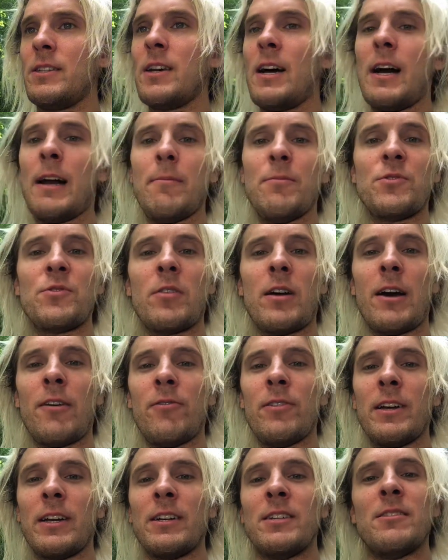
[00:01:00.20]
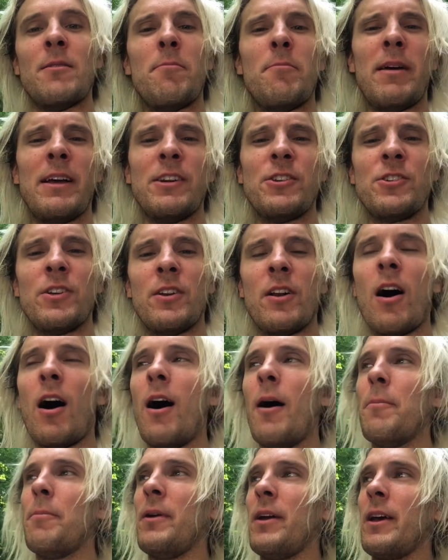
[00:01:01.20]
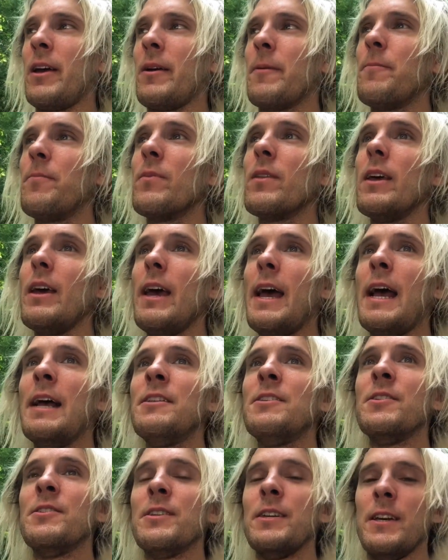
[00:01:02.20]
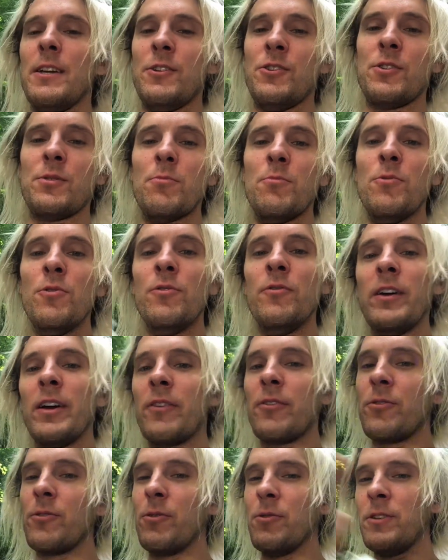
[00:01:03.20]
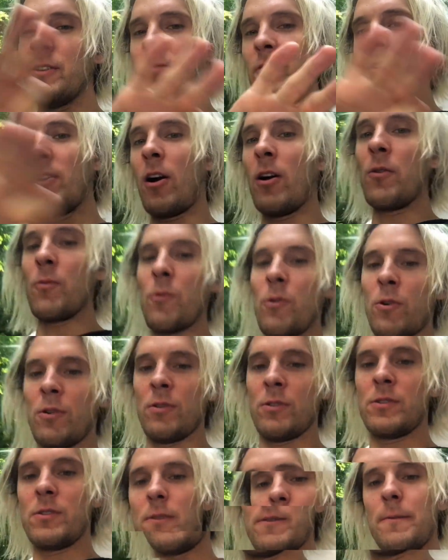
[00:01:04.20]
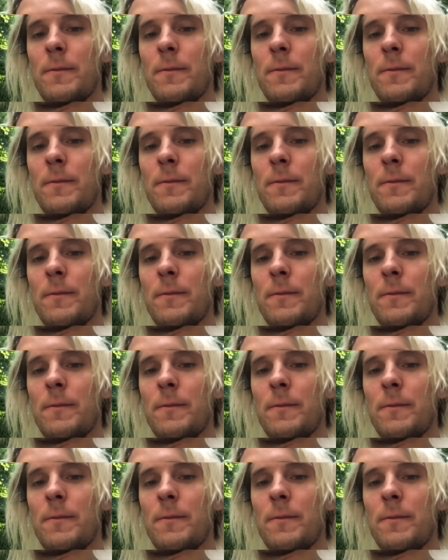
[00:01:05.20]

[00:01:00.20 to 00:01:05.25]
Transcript: time-traveling, dimension-hopping entity, just moving through different art worlds.